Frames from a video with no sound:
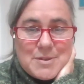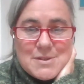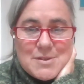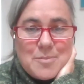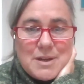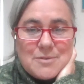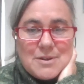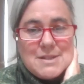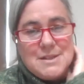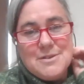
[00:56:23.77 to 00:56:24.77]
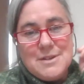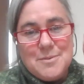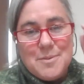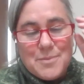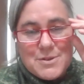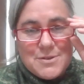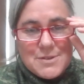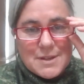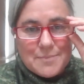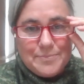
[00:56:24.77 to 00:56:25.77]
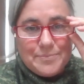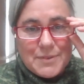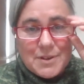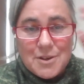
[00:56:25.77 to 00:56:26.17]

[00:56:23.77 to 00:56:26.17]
I mean, there's so many criteria when we're choosing.